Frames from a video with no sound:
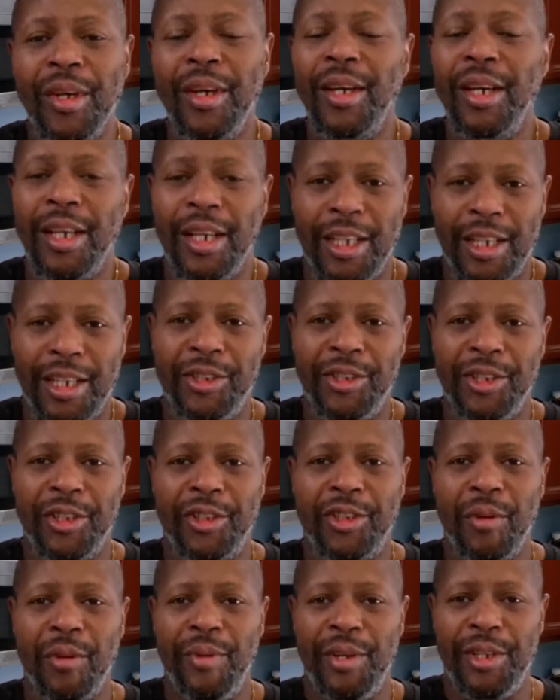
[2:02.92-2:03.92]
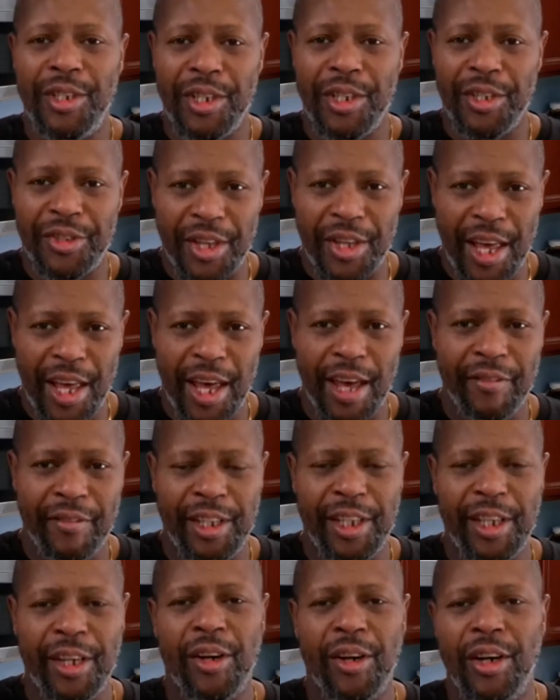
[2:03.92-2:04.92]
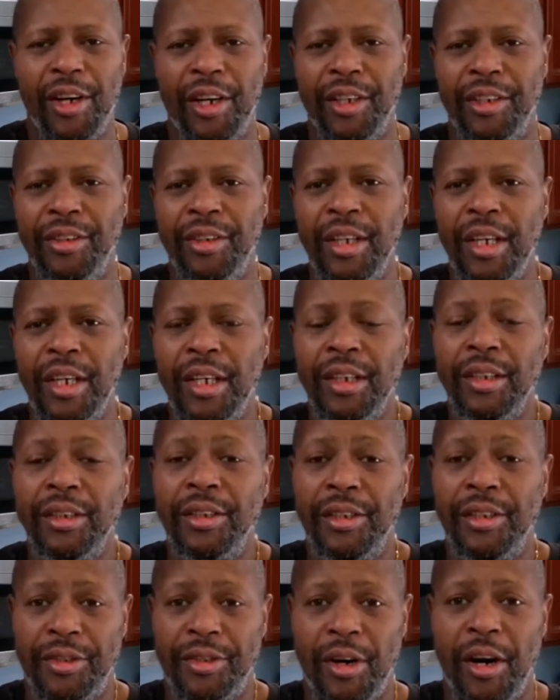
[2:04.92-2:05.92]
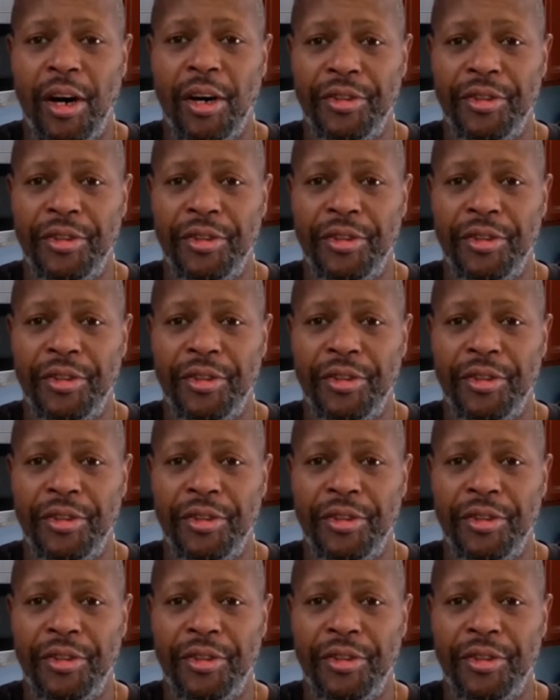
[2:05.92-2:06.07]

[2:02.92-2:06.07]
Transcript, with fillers: it's just gonna be just heavily on the sausage.